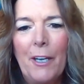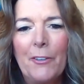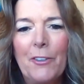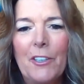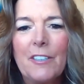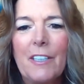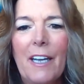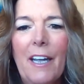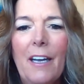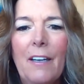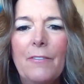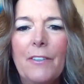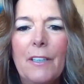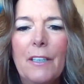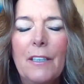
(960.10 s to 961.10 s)
about this. I
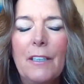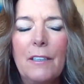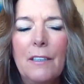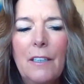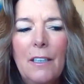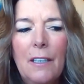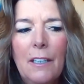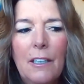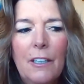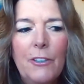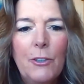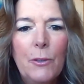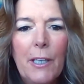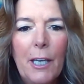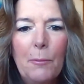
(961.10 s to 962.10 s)
have a,
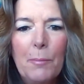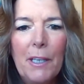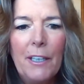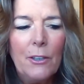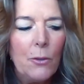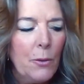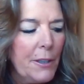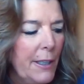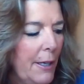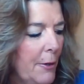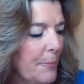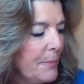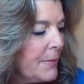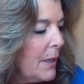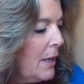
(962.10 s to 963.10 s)
a, new campaign going
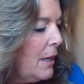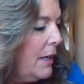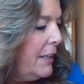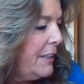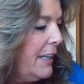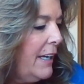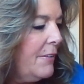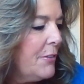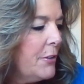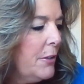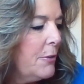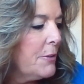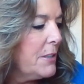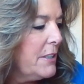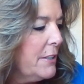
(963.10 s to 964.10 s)
out, and I have the
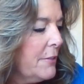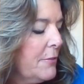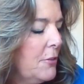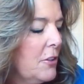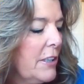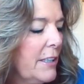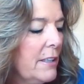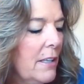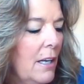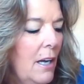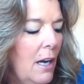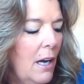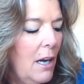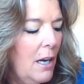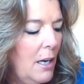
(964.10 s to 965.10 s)
notes here for it.
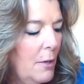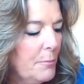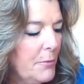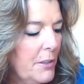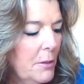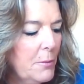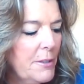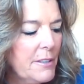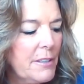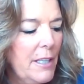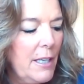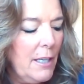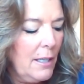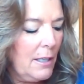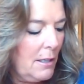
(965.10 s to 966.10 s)
Um, there was
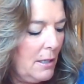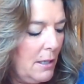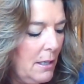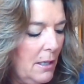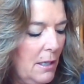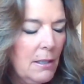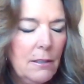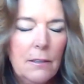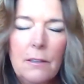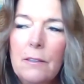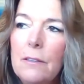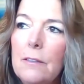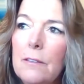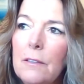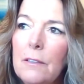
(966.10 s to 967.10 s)
a uh,
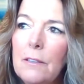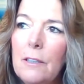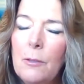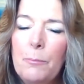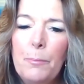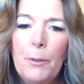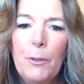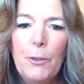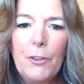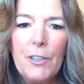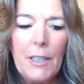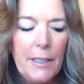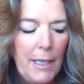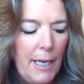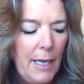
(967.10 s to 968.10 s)
a booth
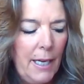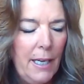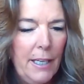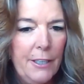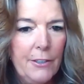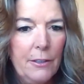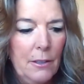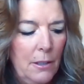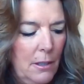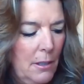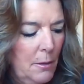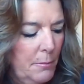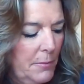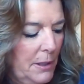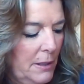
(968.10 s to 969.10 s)
that had
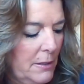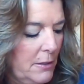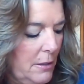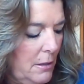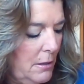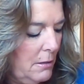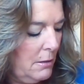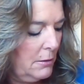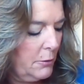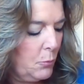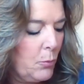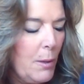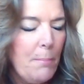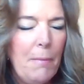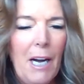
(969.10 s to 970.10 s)
um, it's called
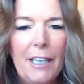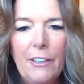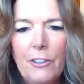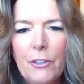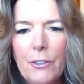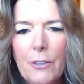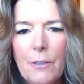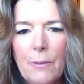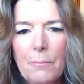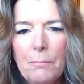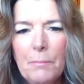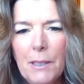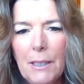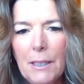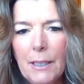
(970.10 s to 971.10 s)
Reminder
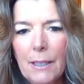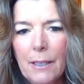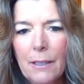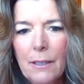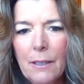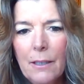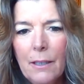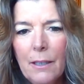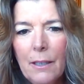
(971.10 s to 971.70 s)
Media,